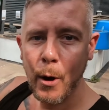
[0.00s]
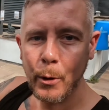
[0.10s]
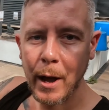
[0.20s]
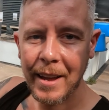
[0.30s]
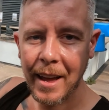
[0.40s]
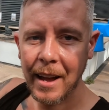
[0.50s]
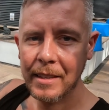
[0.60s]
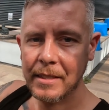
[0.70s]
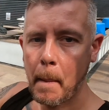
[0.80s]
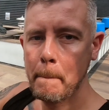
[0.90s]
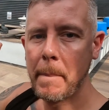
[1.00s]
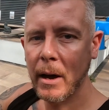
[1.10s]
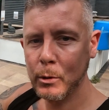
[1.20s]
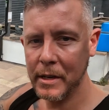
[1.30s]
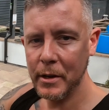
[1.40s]
Okay guys,
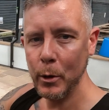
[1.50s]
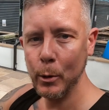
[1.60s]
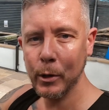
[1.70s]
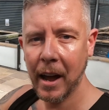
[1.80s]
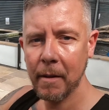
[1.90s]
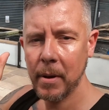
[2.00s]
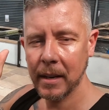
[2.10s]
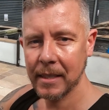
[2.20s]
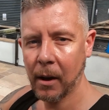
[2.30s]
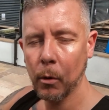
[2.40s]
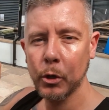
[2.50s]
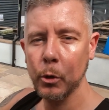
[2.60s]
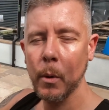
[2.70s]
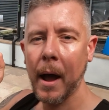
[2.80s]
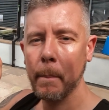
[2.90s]
Belton News, I have picked out
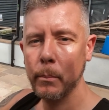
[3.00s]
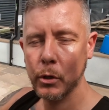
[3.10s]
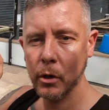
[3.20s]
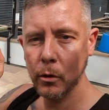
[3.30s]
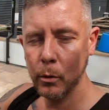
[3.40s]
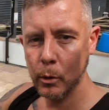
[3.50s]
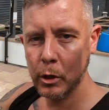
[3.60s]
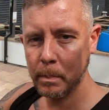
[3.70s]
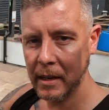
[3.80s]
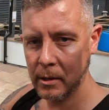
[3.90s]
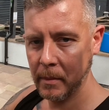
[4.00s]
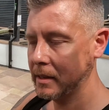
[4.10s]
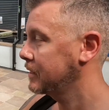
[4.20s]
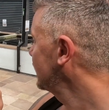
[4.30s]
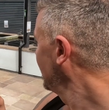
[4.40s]
two absolute
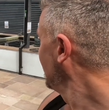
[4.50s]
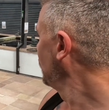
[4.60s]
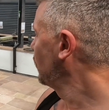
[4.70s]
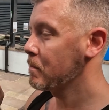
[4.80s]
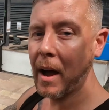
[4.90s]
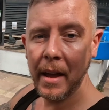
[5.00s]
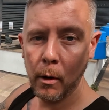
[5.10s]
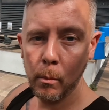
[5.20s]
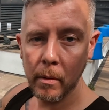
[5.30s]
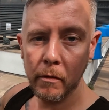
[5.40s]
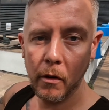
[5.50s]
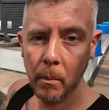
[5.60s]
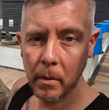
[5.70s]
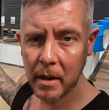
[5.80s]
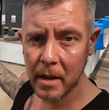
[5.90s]
specimens with my help
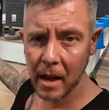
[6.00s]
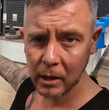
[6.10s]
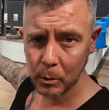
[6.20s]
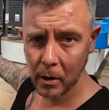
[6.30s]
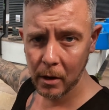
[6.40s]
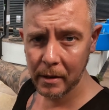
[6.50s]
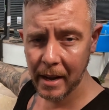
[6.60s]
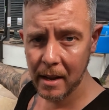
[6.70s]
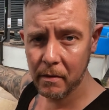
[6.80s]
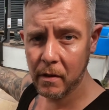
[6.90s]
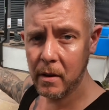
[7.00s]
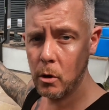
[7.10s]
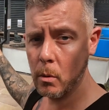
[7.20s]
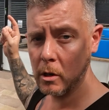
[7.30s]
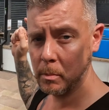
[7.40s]
from the expert Dave,
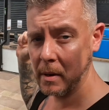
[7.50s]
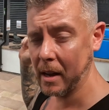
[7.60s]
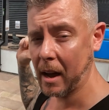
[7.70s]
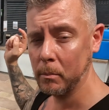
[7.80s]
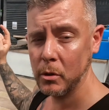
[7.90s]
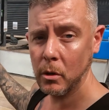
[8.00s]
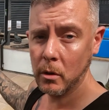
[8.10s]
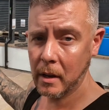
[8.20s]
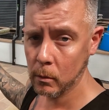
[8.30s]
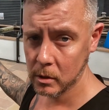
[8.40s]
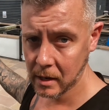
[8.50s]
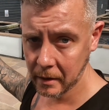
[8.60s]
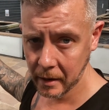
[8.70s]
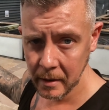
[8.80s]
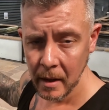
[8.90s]
who has been absolutely
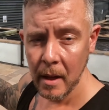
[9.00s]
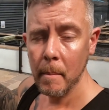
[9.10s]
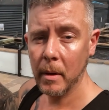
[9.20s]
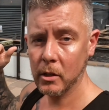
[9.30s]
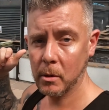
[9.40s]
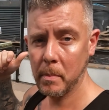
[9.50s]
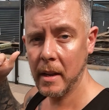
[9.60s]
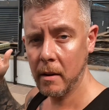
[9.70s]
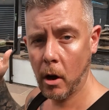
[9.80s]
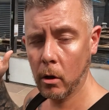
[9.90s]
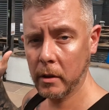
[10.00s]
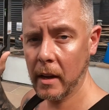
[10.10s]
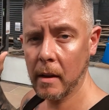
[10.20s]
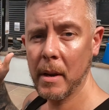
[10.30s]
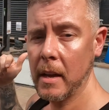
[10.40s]
outstanding because I've been here all
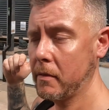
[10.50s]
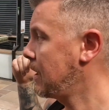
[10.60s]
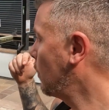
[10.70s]
day. I've been here for